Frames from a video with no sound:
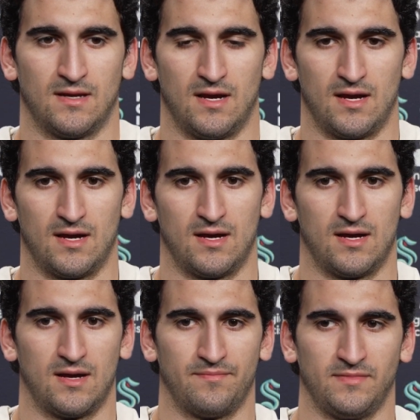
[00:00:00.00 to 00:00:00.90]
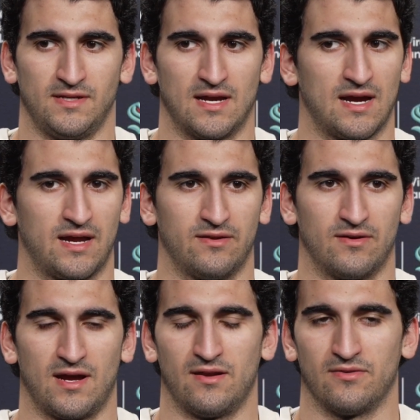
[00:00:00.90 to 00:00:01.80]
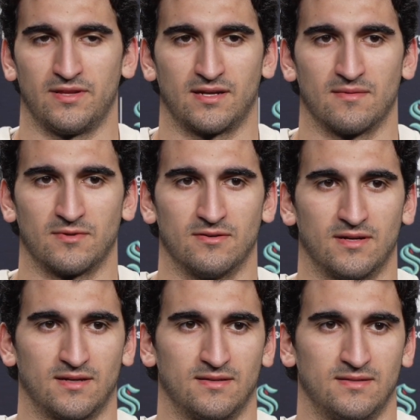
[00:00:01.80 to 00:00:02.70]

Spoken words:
I don't think I'm going.